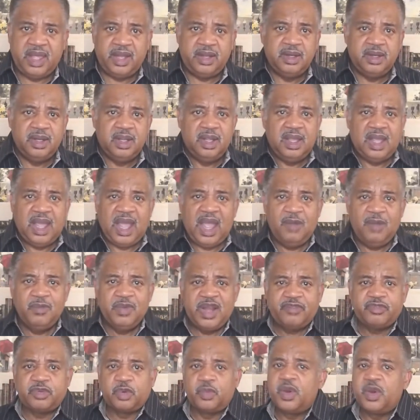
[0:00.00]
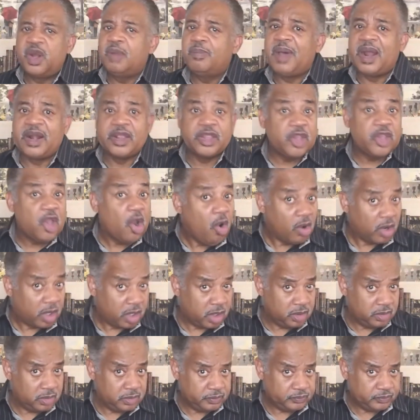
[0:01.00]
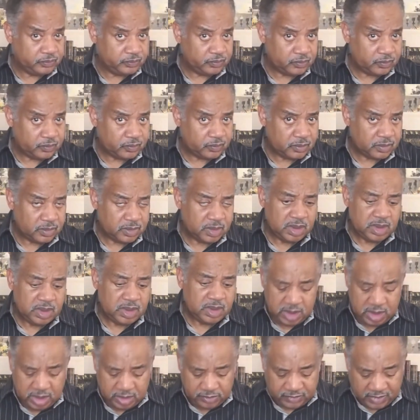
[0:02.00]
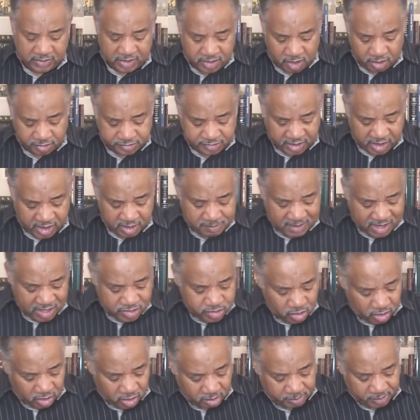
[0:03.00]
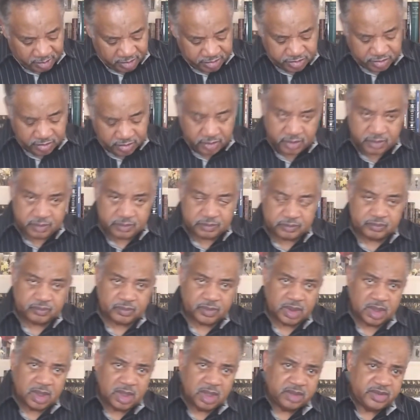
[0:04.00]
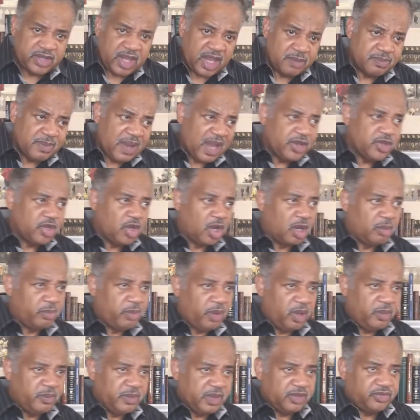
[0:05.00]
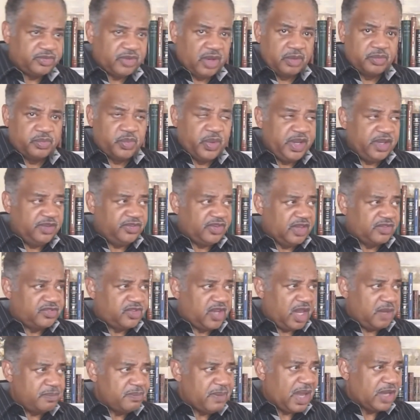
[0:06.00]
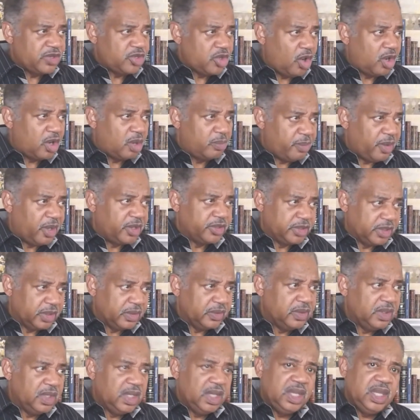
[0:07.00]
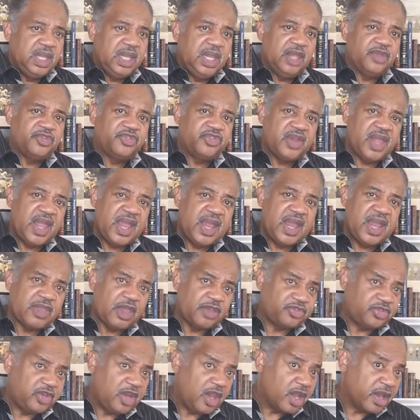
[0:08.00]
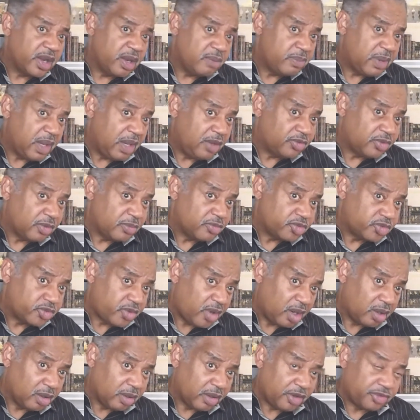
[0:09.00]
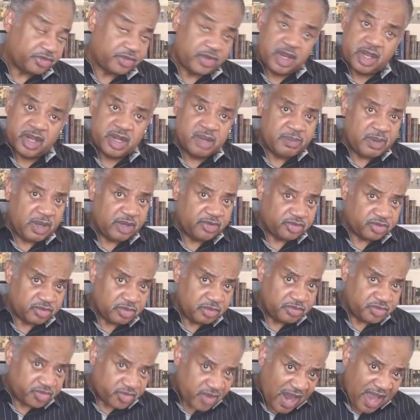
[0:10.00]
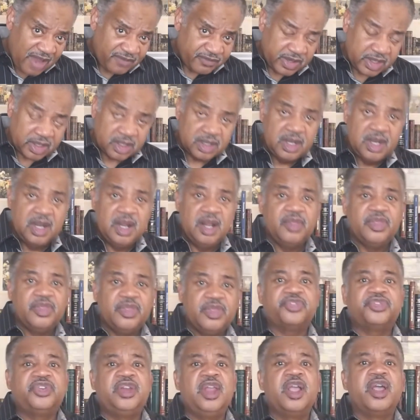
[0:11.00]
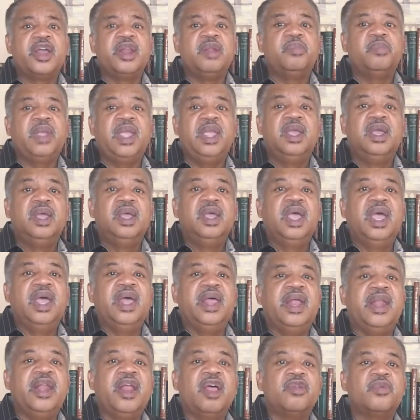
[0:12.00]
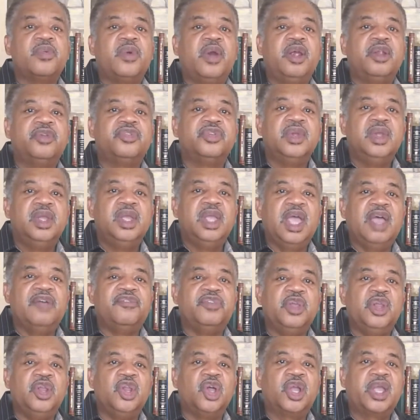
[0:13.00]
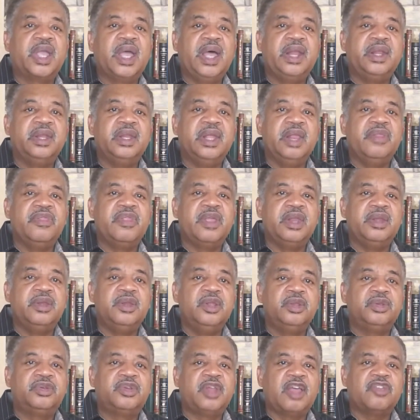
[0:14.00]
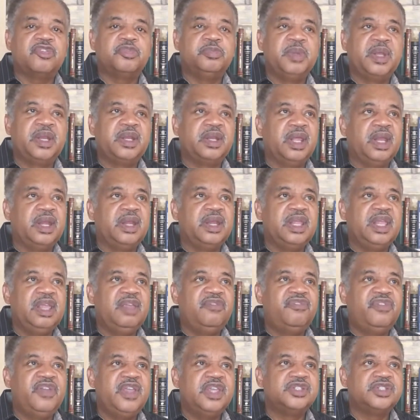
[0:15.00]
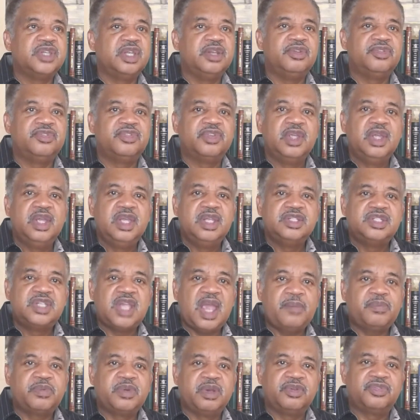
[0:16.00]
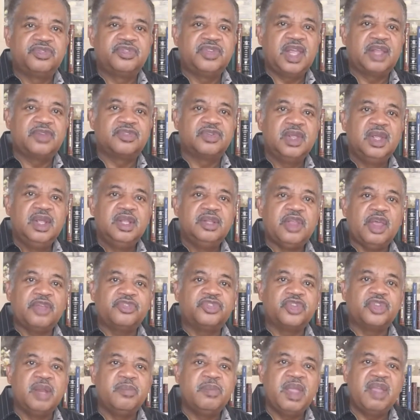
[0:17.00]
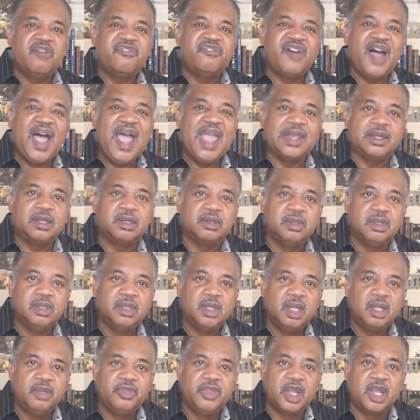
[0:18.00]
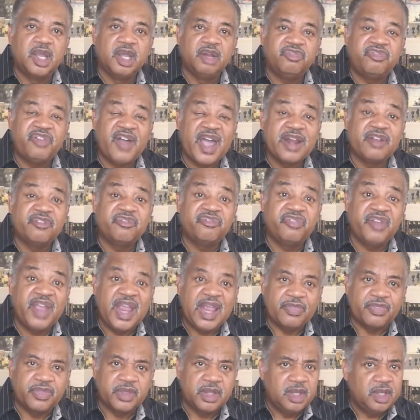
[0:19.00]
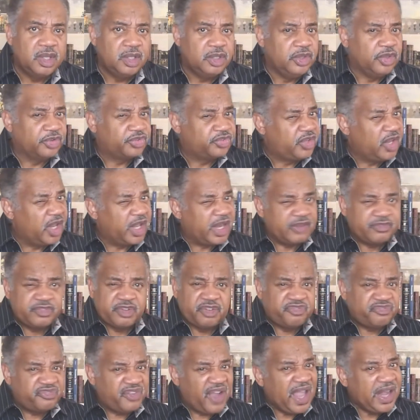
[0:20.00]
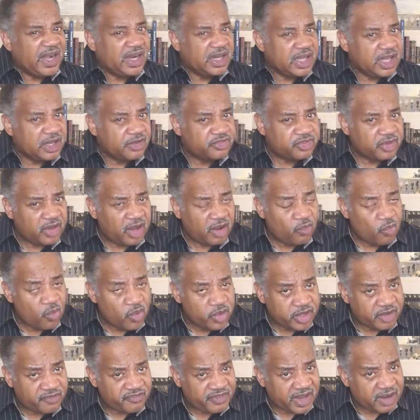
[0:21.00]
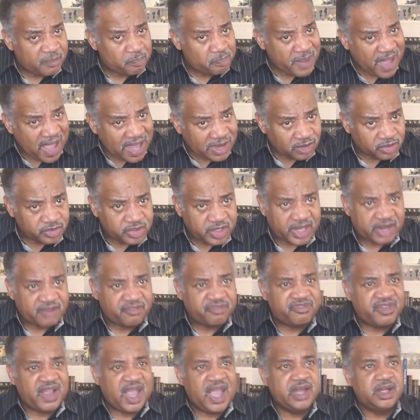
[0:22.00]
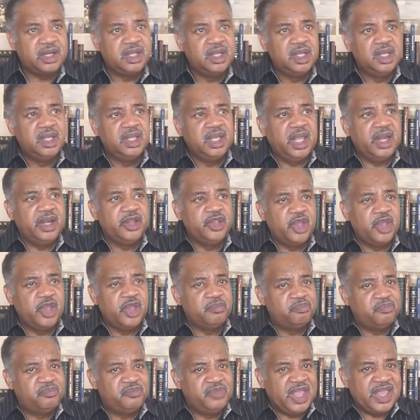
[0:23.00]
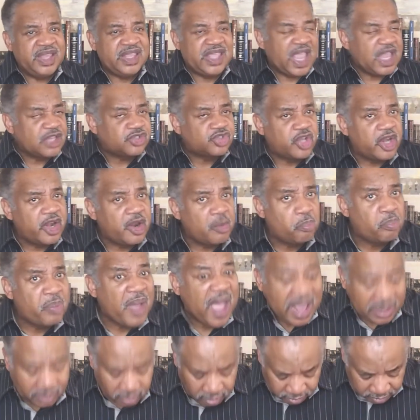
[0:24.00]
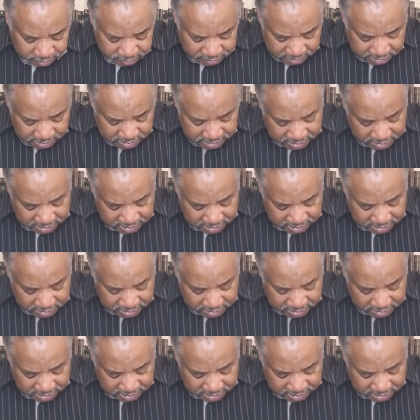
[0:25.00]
that I would have to worry about a yoke. He said, no, take my yoke upon you. Take my yoke upon me. So when he says, take my yoke upon you, he is saying there's still going to be some struggle. There's still going to be some striving. There's still going to be, in other words, if you look at in the New Testament in Ephesians chapter 6, there's going to be a fight, the good fight of faith. You're still going to have to fight against, you're going to fight a battle. You got to fight, you're engaged in a battle.